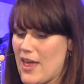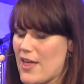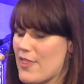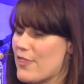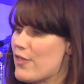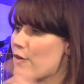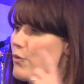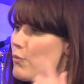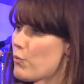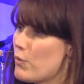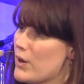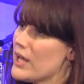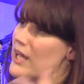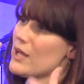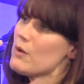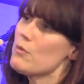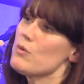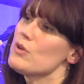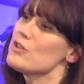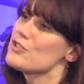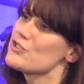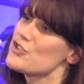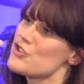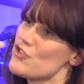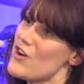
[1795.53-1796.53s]
that we
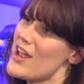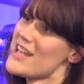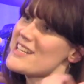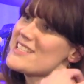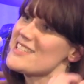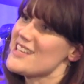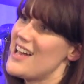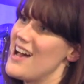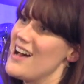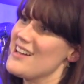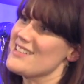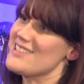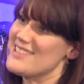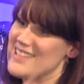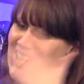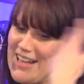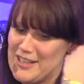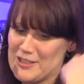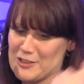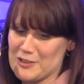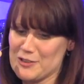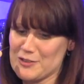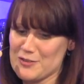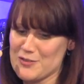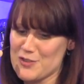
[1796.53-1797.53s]
will dress
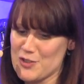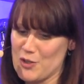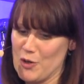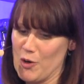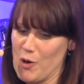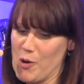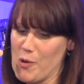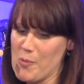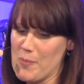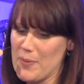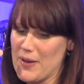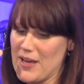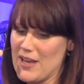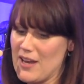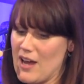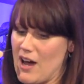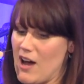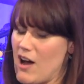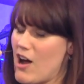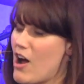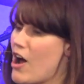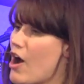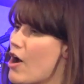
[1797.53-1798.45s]
ourselves up in our